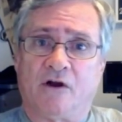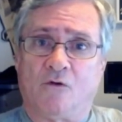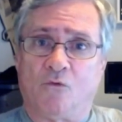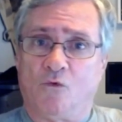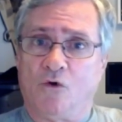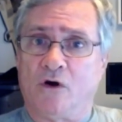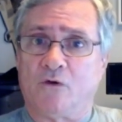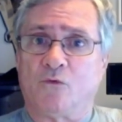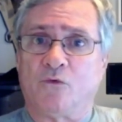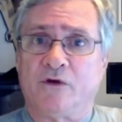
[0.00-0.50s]
out
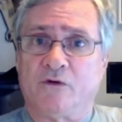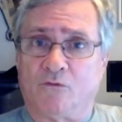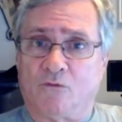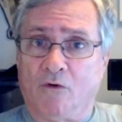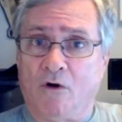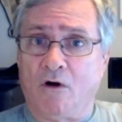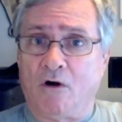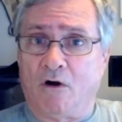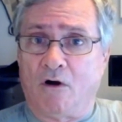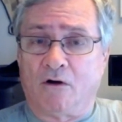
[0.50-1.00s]
what went
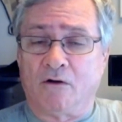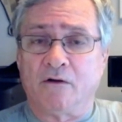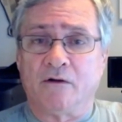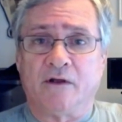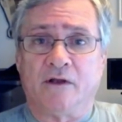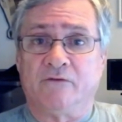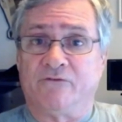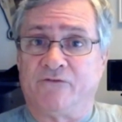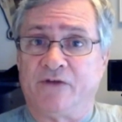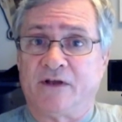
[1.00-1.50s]
wrong
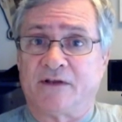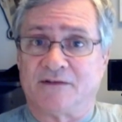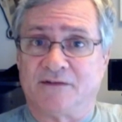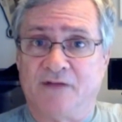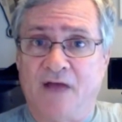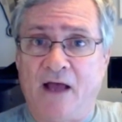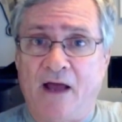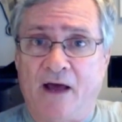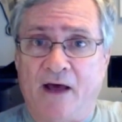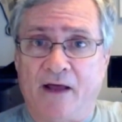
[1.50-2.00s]
and fix
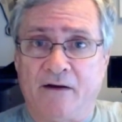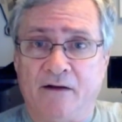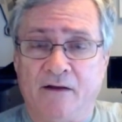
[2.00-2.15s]
that.